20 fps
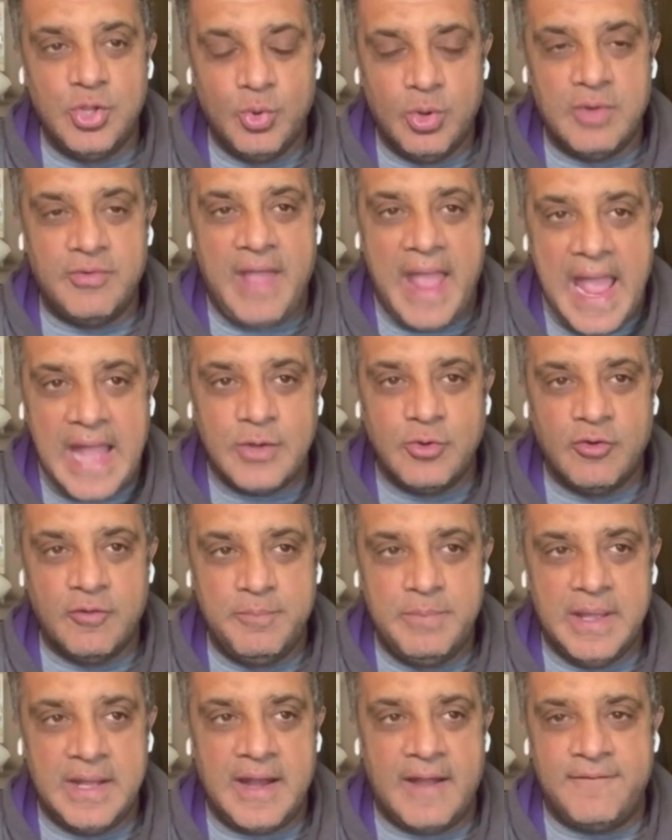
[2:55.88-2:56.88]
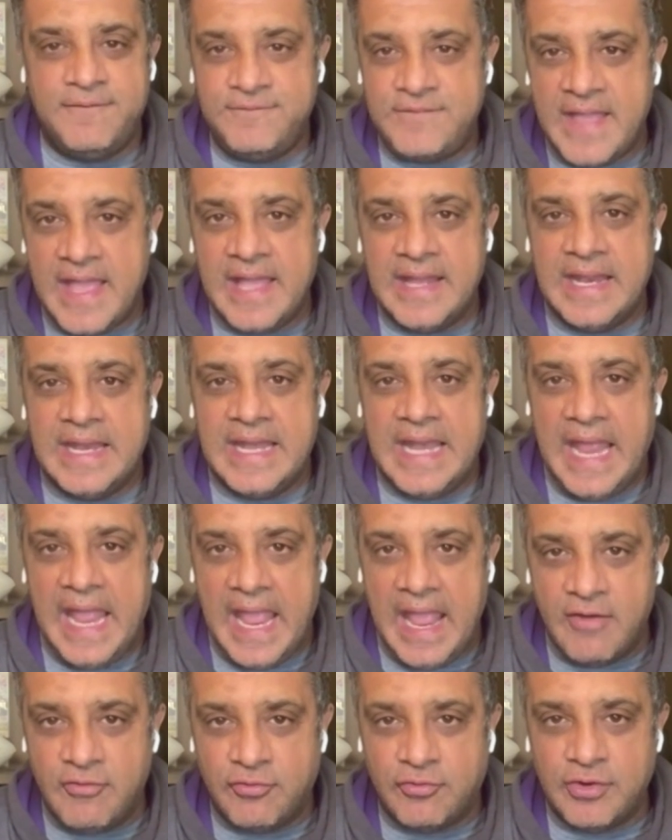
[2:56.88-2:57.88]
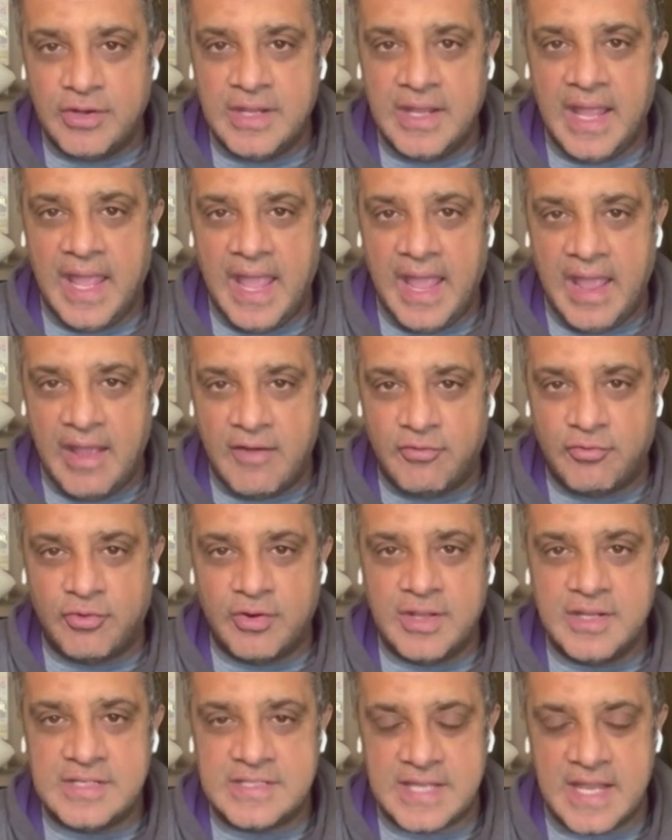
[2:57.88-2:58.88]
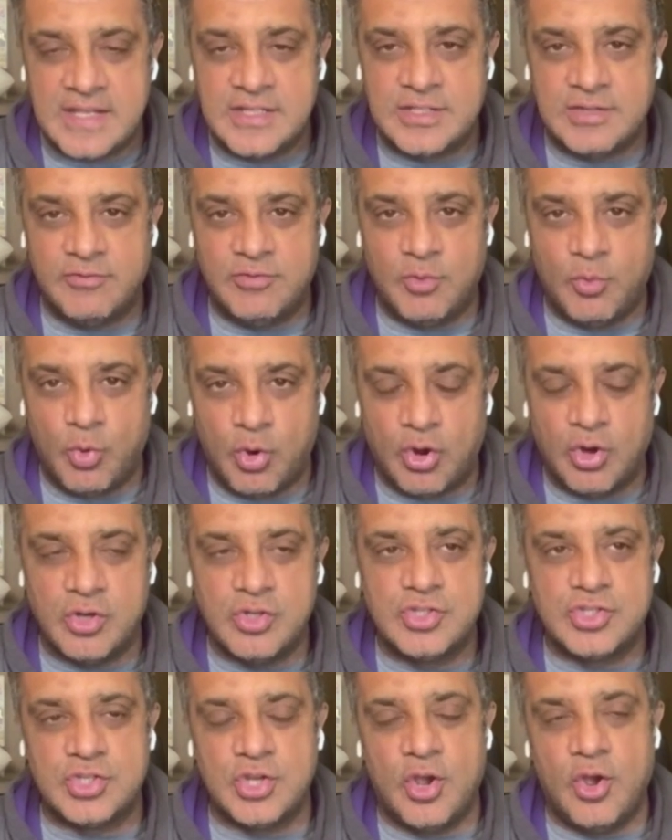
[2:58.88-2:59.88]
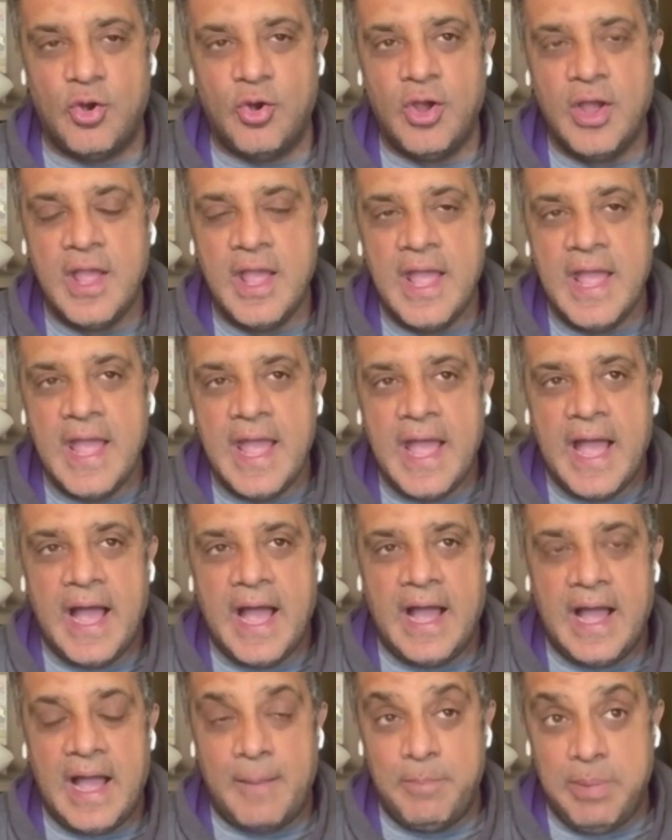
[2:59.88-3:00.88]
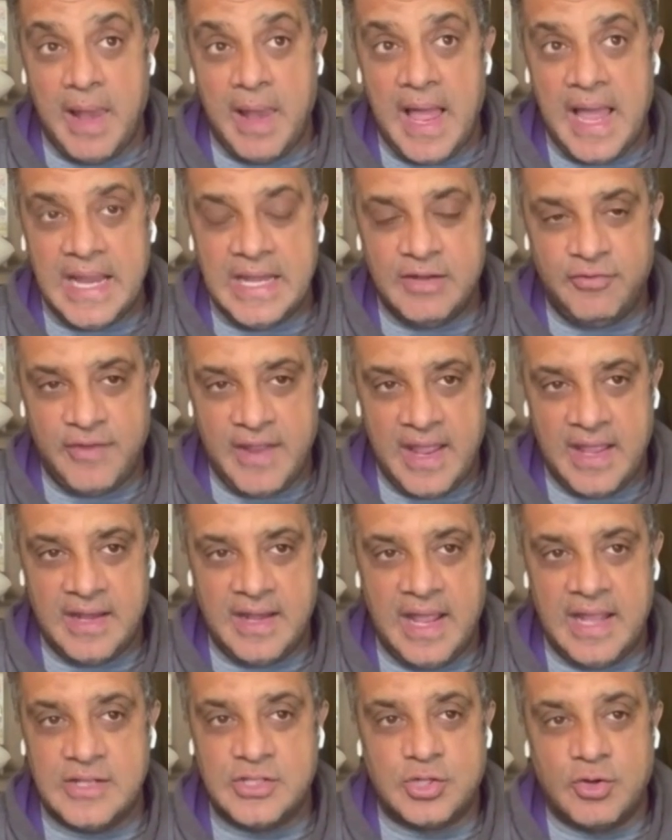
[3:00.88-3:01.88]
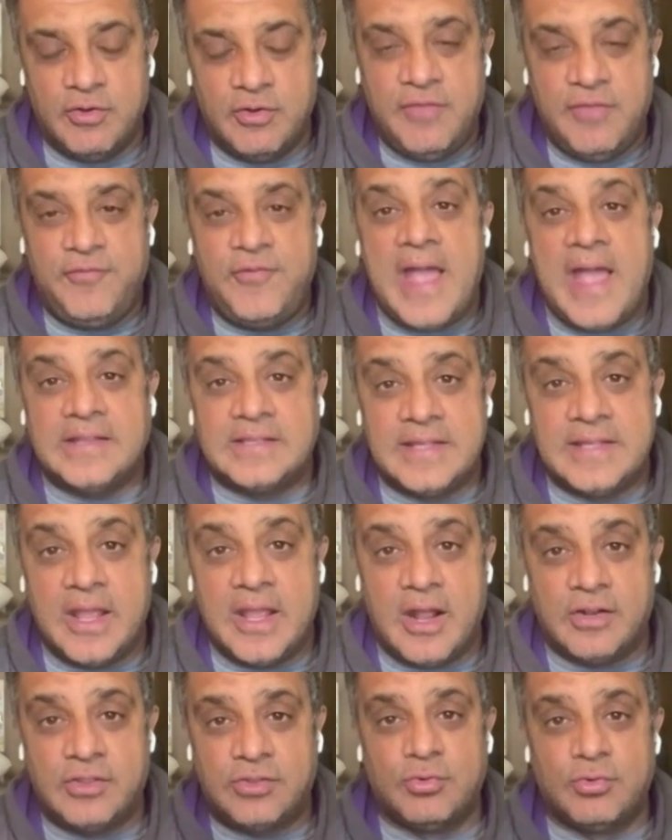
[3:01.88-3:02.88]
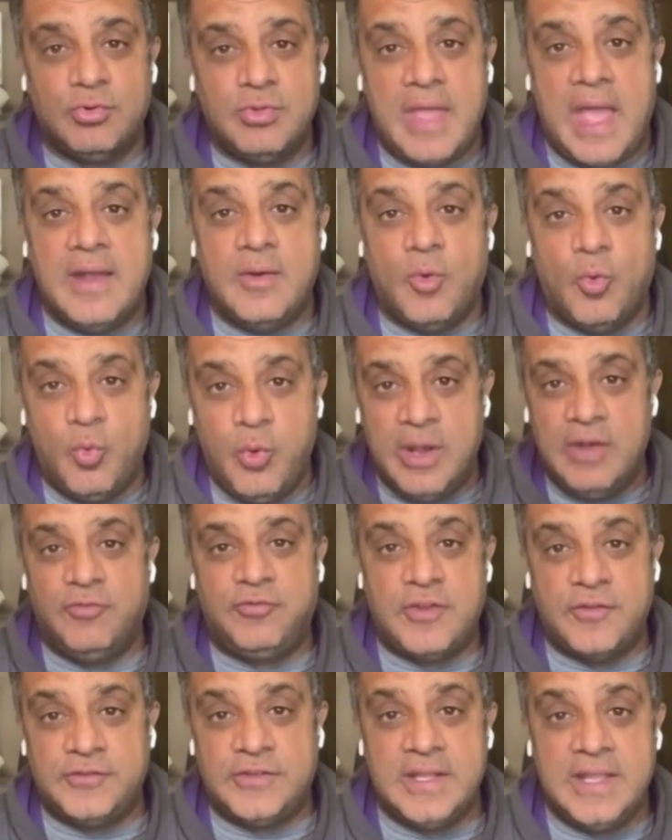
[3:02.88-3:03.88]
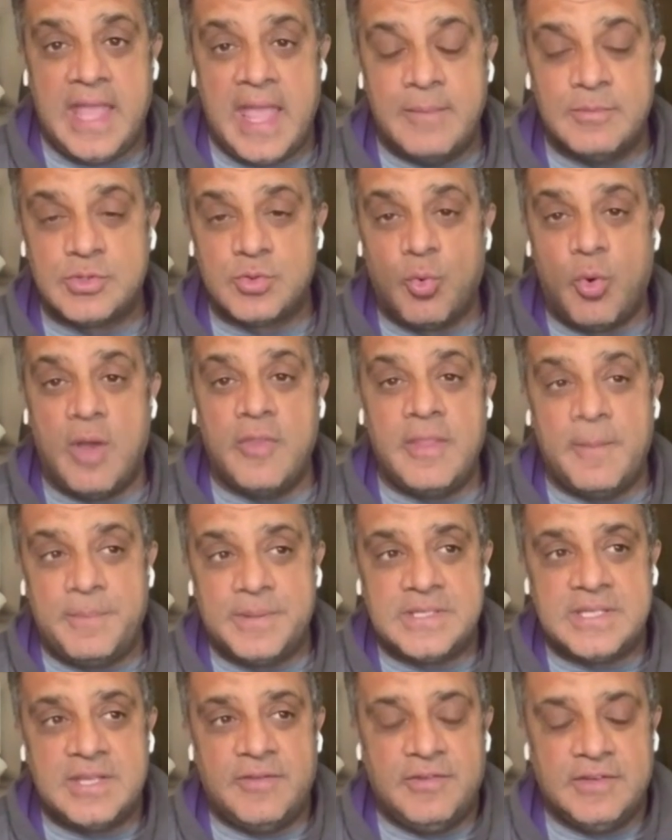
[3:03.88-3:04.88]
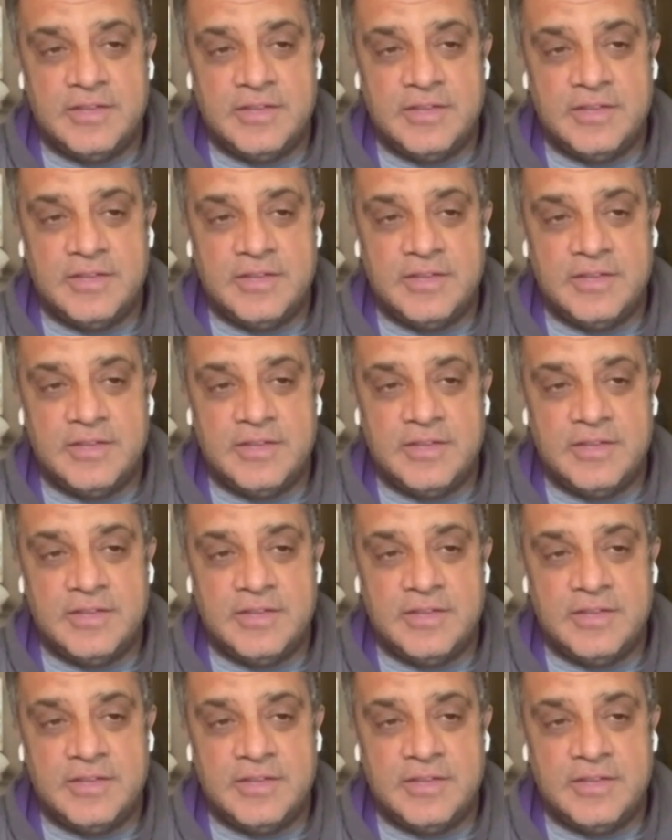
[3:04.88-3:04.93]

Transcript: So you would have had to have been a fan in every sense of the word. So a blind fan. And so the fact that they got through that, win 50 games, won the